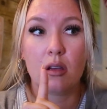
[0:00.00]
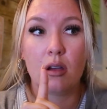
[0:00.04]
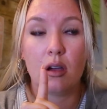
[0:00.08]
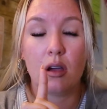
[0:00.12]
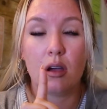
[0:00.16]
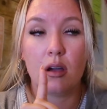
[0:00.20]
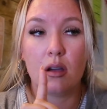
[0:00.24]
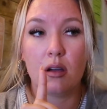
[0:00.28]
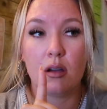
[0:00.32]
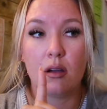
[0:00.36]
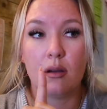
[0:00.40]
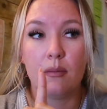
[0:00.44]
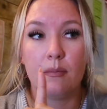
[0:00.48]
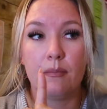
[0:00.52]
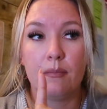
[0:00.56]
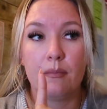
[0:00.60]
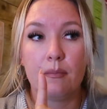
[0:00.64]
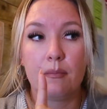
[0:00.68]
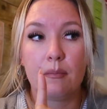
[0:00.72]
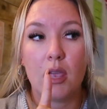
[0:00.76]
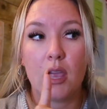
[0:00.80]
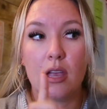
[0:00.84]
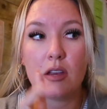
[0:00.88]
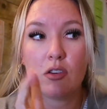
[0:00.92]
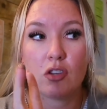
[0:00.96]

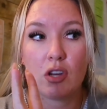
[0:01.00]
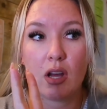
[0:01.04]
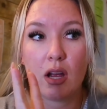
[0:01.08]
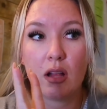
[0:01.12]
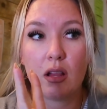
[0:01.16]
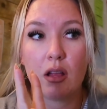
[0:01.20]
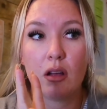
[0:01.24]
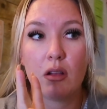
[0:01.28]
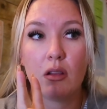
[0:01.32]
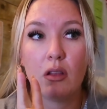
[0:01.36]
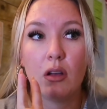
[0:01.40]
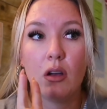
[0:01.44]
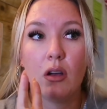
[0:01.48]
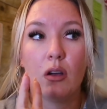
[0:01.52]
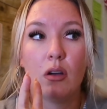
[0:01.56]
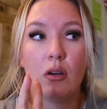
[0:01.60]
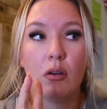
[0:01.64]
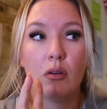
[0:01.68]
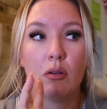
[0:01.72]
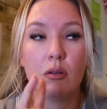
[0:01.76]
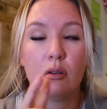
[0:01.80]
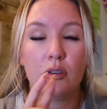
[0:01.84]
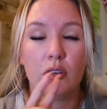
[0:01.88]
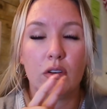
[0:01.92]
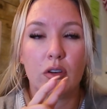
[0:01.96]

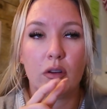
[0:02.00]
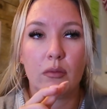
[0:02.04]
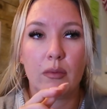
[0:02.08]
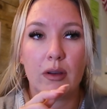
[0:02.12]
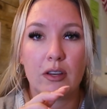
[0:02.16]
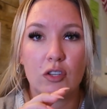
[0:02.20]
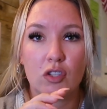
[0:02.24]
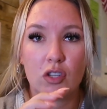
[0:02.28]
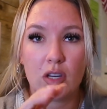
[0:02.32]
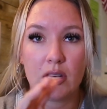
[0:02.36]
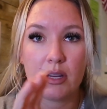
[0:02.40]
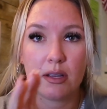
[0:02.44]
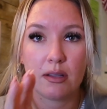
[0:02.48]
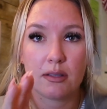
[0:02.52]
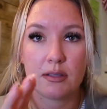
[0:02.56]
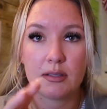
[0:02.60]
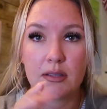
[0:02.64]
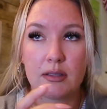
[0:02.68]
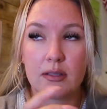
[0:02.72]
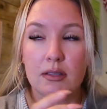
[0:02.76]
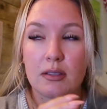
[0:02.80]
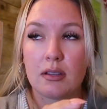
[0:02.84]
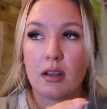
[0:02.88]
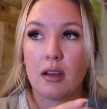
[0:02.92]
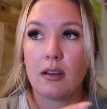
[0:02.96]
H-E-L-L-O, you know, my chants
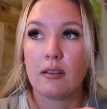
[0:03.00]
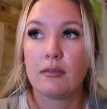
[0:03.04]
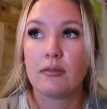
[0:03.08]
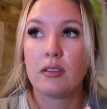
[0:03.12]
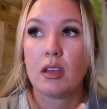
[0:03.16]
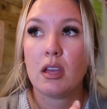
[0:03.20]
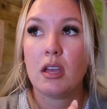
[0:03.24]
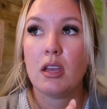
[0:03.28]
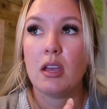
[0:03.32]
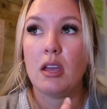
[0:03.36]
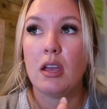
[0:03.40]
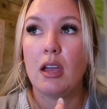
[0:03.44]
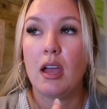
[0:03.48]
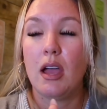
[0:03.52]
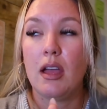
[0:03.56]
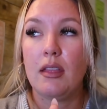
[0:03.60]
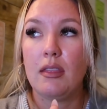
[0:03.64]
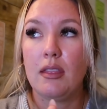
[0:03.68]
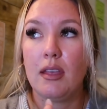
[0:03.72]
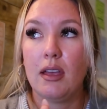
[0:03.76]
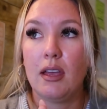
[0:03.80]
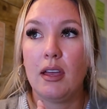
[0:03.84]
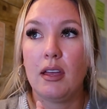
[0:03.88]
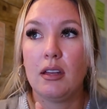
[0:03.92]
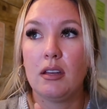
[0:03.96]
and stuff.
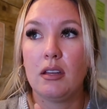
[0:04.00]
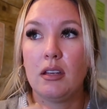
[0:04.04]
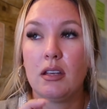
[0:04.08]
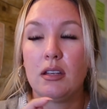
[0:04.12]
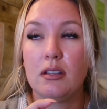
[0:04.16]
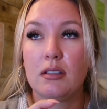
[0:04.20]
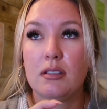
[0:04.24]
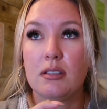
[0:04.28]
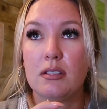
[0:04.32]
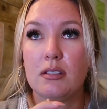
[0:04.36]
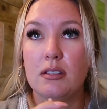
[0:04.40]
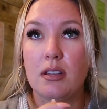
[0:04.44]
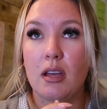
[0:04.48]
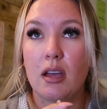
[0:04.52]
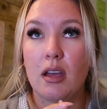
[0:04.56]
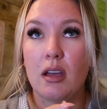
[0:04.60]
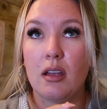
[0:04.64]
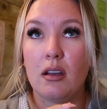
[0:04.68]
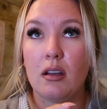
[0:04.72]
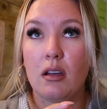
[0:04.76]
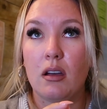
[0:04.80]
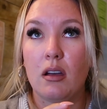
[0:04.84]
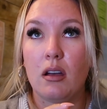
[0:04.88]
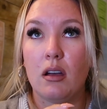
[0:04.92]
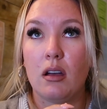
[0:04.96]
And then
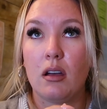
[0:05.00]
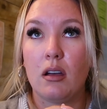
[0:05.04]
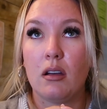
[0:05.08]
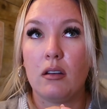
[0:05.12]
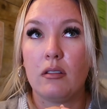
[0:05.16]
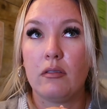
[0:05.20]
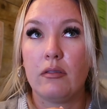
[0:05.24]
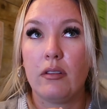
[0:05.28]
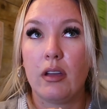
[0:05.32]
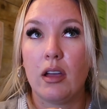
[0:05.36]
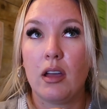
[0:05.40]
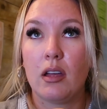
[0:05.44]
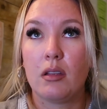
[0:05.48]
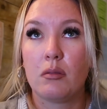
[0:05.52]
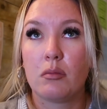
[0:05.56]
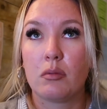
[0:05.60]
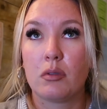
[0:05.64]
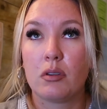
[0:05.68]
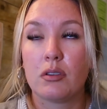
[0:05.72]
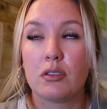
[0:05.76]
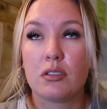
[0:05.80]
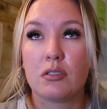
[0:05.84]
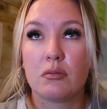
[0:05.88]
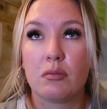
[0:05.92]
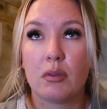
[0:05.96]
instead of
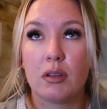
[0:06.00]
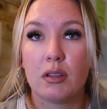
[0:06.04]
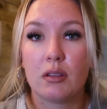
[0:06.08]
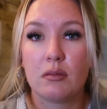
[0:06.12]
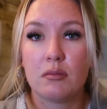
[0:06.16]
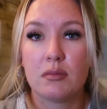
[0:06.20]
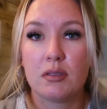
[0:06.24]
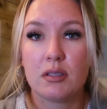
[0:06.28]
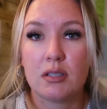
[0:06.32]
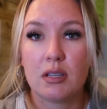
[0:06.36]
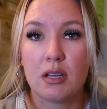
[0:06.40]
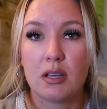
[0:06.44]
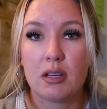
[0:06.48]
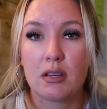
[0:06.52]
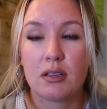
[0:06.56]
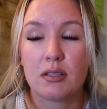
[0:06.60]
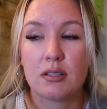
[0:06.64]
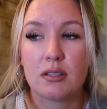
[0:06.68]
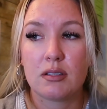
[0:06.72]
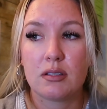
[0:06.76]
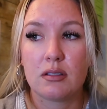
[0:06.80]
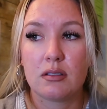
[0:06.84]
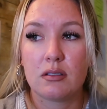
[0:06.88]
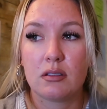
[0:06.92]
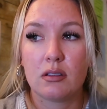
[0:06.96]
Edward's rhythm
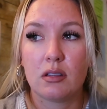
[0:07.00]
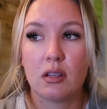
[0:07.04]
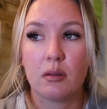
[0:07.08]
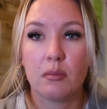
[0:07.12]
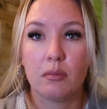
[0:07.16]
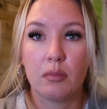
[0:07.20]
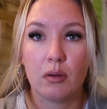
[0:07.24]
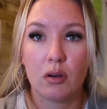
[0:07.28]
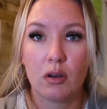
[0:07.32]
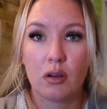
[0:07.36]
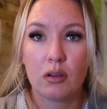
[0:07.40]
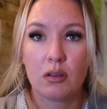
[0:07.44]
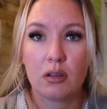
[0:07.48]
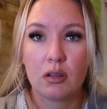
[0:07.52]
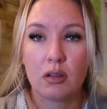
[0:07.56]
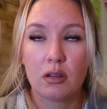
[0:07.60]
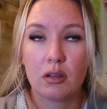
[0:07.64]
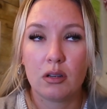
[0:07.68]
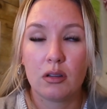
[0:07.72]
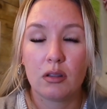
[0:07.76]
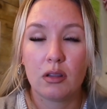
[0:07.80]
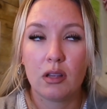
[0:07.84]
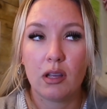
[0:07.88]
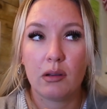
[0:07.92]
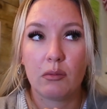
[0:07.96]
sticks, the book
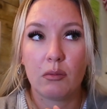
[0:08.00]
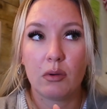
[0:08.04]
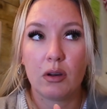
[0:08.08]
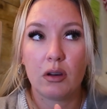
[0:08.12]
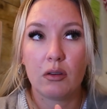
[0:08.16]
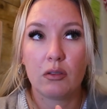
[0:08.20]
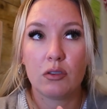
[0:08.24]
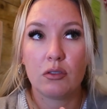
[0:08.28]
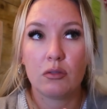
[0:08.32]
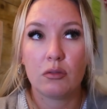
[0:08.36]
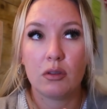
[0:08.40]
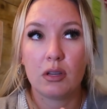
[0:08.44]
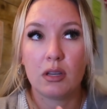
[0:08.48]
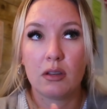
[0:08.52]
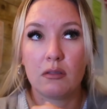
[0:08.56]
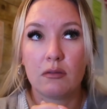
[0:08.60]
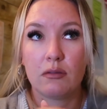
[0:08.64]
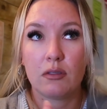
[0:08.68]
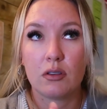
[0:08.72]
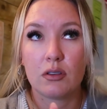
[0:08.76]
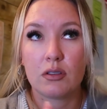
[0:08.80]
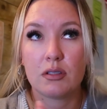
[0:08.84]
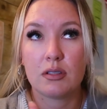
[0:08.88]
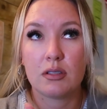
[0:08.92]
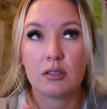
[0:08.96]
that we are doing in
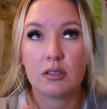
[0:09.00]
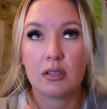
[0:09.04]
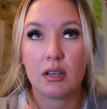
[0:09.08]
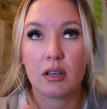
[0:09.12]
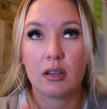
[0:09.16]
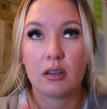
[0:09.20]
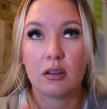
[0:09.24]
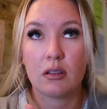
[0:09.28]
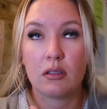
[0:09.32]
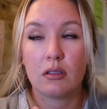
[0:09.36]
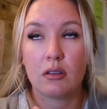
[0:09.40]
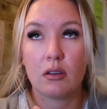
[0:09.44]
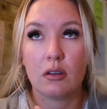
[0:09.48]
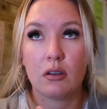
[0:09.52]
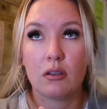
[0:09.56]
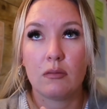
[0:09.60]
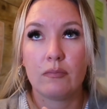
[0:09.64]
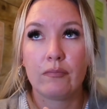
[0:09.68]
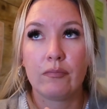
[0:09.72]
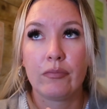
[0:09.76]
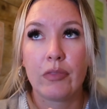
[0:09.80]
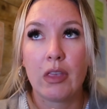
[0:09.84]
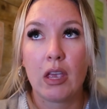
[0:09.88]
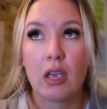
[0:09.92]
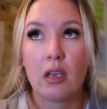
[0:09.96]
1st and 2nd and
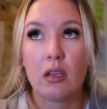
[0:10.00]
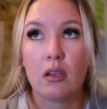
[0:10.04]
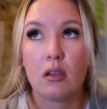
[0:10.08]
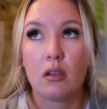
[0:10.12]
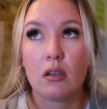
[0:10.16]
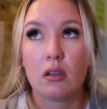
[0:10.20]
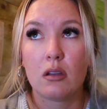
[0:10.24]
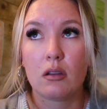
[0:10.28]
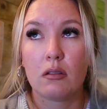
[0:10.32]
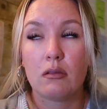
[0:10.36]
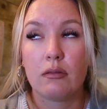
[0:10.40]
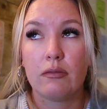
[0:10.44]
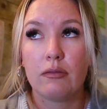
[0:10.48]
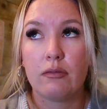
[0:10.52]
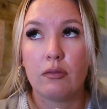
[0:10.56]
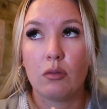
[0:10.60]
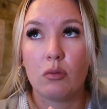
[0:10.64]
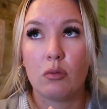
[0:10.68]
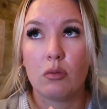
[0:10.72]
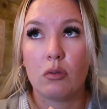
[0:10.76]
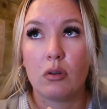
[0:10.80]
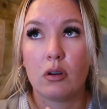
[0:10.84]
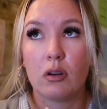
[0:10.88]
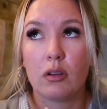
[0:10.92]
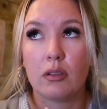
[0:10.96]
3rd,
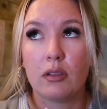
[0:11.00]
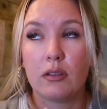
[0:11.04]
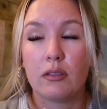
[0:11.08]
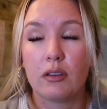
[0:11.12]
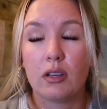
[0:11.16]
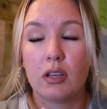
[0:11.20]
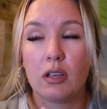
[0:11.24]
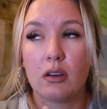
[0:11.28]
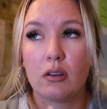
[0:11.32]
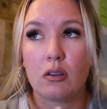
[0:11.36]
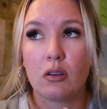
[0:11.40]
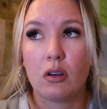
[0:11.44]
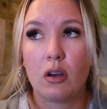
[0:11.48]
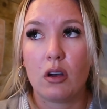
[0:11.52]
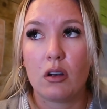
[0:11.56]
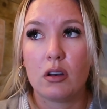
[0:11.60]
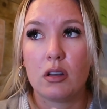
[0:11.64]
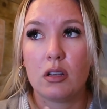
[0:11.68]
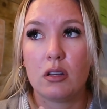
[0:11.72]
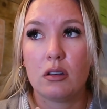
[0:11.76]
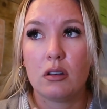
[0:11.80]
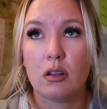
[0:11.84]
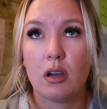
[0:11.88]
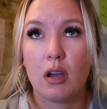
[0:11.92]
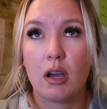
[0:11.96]
for the
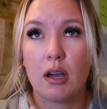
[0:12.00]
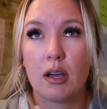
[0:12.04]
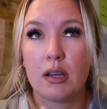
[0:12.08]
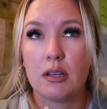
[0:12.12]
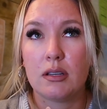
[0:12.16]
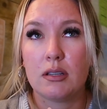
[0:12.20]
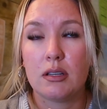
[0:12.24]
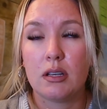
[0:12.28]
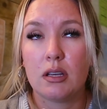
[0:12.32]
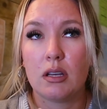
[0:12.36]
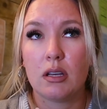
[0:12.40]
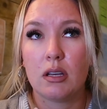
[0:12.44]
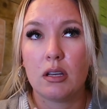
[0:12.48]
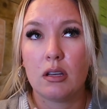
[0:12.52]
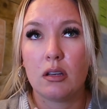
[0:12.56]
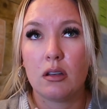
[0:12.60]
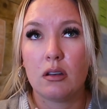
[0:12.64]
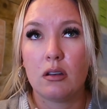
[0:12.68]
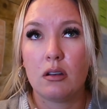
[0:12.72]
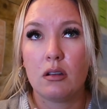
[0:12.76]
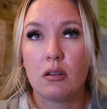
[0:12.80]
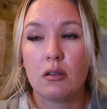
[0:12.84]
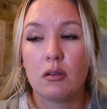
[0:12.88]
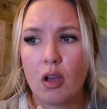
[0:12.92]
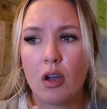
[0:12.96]
kindergarten, I
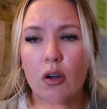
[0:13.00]
did,